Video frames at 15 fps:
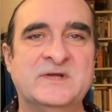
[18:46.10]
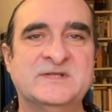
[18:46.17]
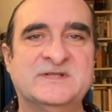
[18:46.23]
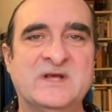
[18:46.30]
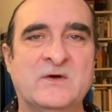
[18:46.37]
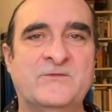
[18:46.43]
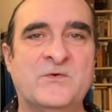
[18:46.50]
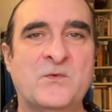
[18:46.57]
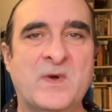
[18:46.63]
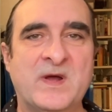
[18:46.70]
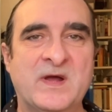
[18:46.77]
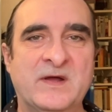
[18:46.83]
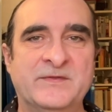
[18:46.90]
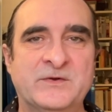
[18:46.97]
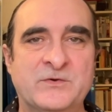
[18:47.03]

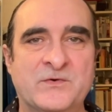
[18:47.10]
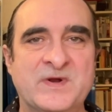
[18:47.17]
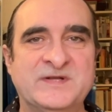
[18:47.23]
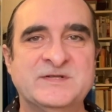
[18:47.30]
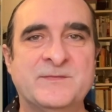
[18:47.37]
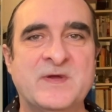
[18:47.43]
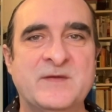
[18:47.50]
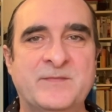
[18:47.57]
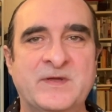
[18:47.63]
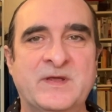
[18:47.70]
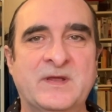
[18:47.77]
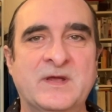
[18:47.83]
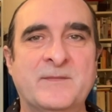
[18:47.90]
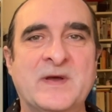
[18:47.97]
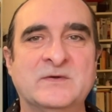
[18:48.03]
self-aware the narrator may
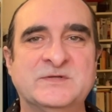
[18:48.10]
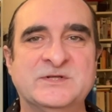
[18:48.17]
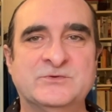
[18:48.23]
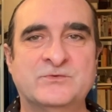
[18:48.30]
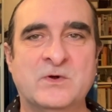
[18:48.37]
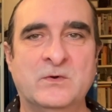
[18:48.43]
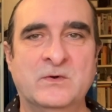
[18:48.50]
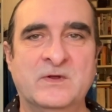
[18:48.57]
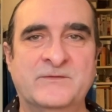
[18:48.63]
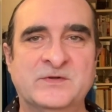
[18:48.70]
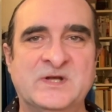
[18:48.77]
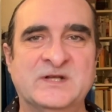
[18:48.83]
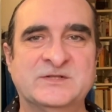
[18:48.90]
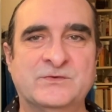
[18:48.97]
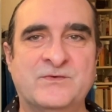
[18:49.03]
be about his role of,
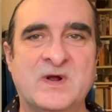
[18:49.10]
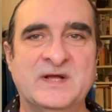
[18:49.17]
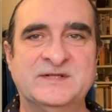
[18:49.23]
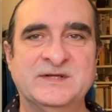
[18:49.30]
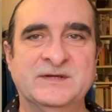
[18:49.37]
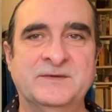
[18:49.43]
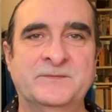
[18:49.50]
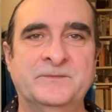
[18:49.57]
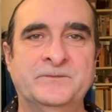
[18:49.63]
as a writer.